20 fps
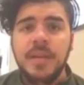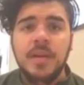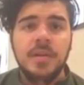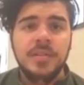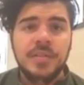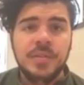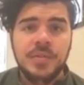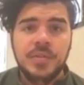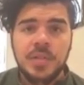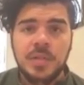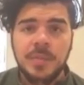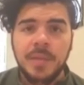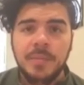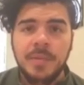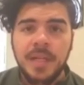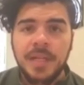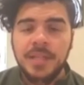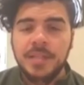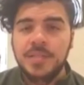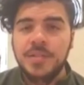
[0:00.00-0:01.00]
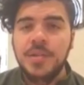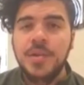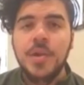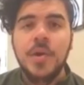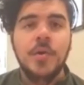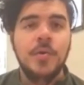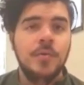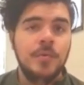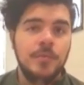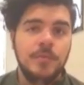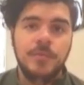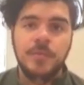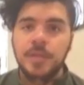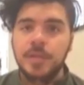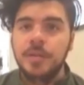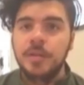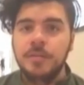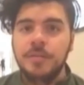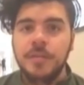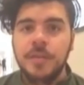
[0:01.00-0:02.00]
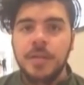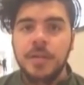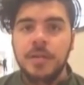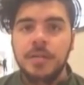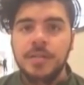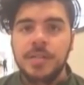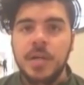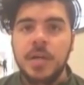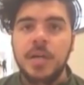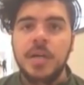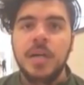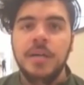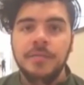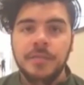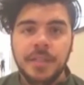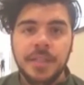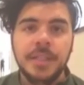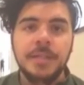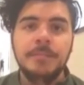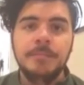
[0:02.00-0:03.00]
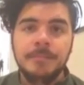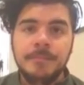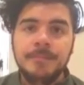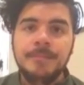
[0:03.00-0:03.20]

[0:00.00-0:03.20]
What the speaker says: But then also Dermablend is known for their scar coverage.